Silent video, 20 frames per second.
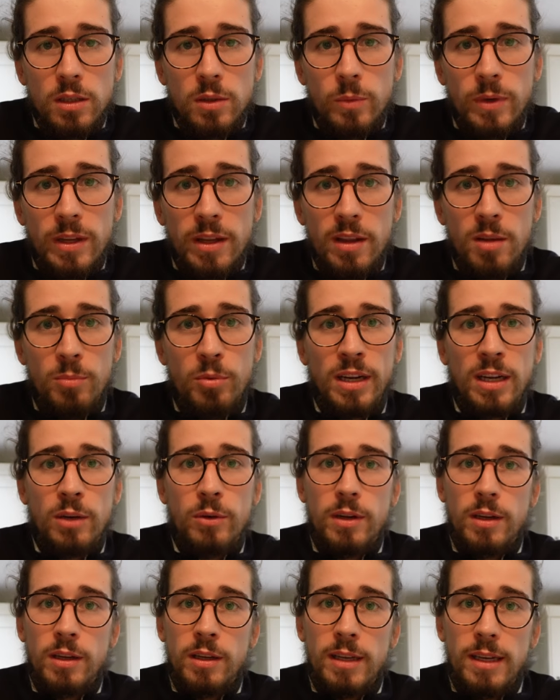Whether they bring out
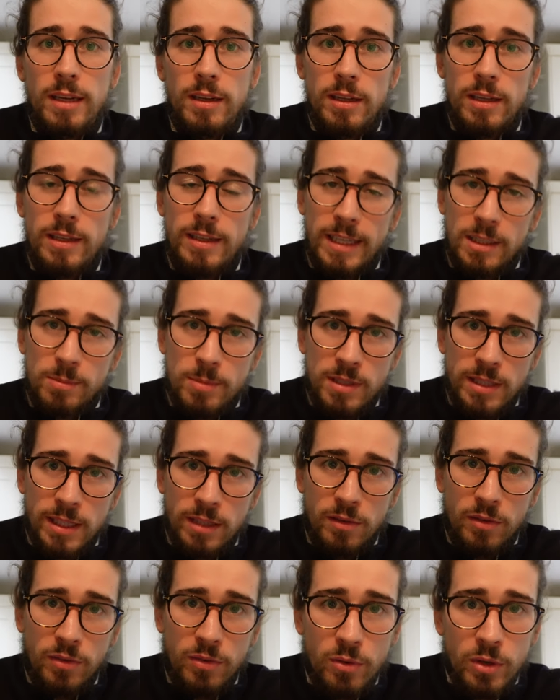an
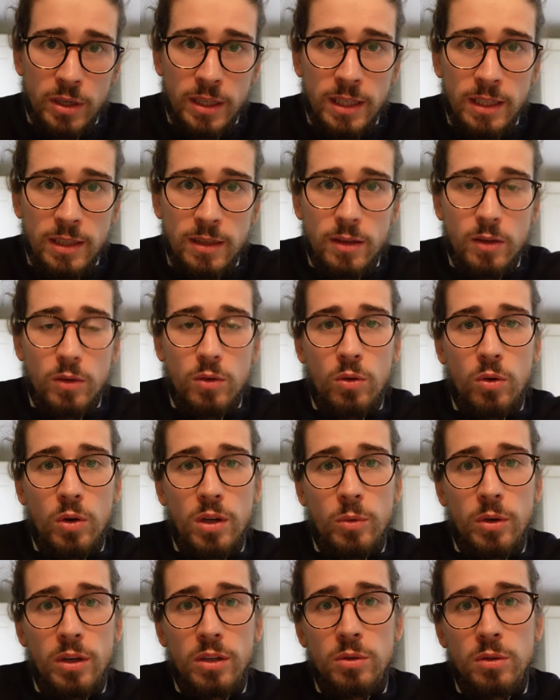X% 3 or
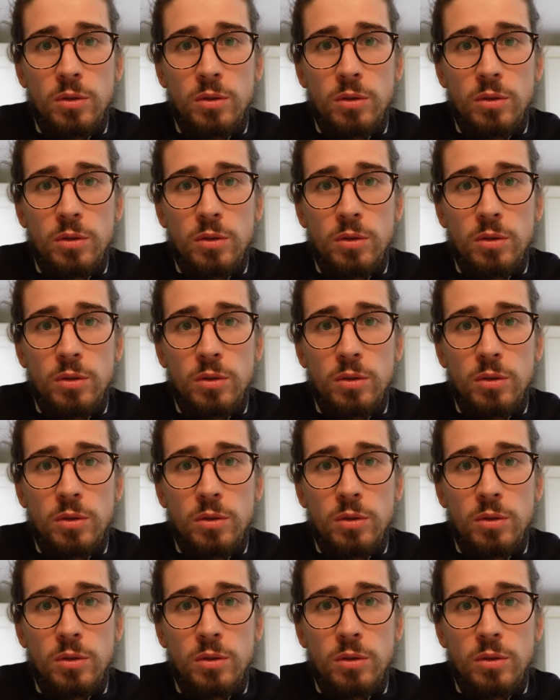you want to